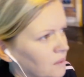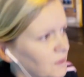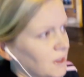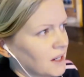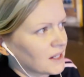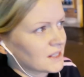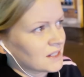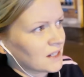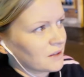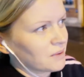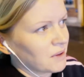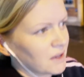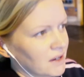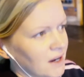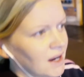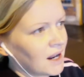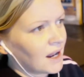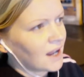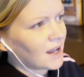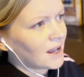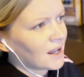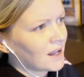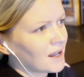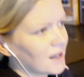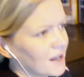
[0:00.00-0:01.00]
whilst I've been
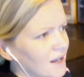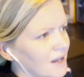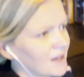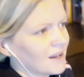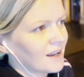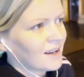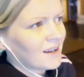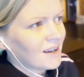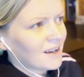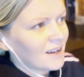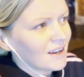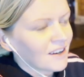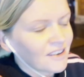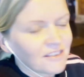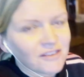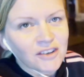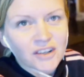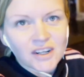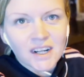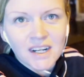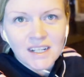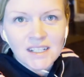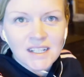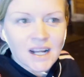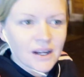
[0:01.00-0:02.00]

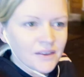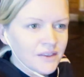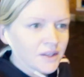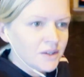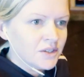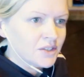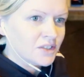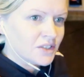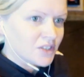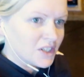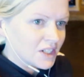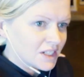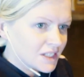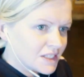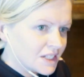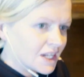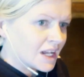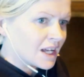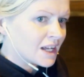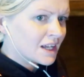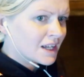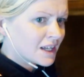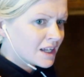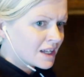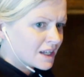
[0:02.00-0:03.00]
running down those streets.
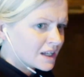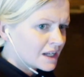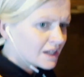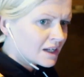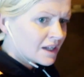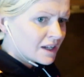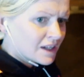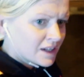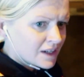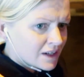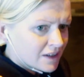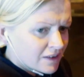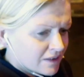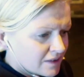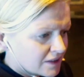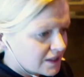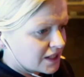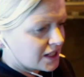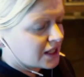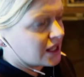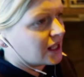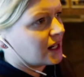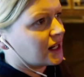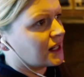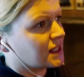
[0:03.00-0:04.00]

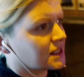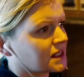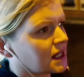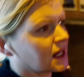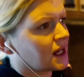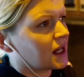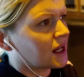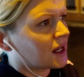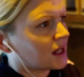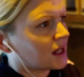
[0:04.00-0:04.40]
Ridiculous.